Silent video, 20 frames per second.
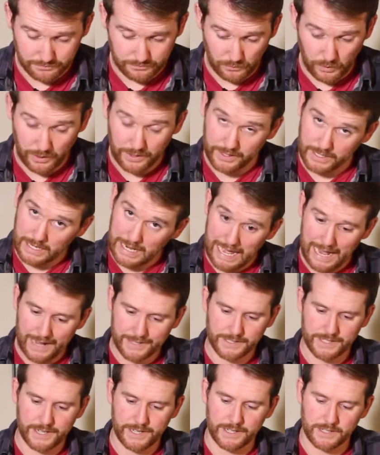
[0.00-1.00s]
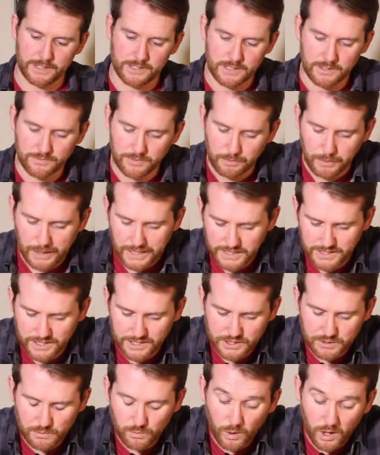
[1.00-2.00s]
One of the classics of the
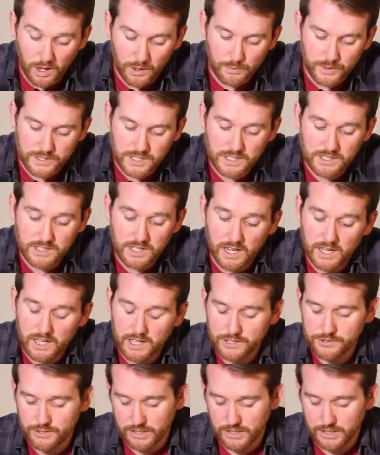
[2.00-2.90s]
PlayStation 1, which is Die Hard